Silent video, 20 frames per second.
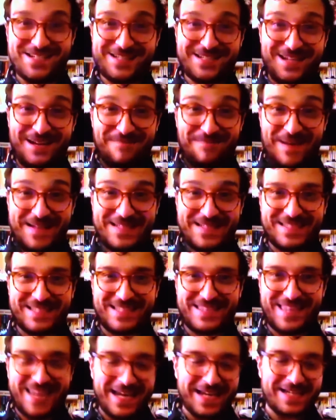basically
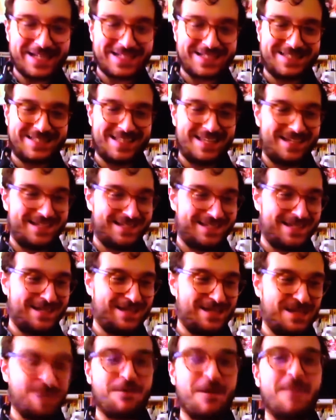think it. It's
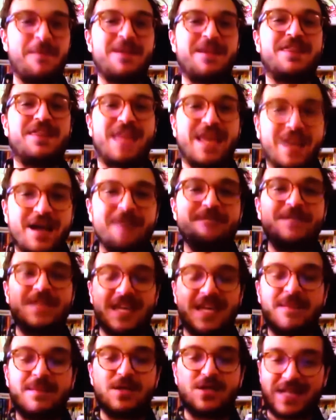you probably think of
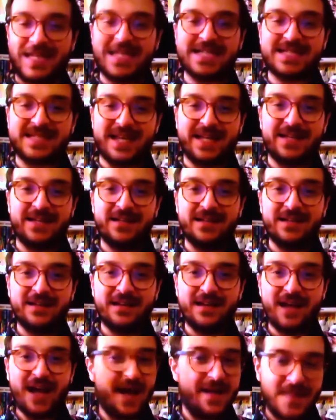the image of kissing,
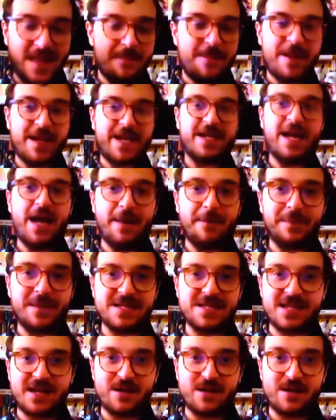and they pick it up because they're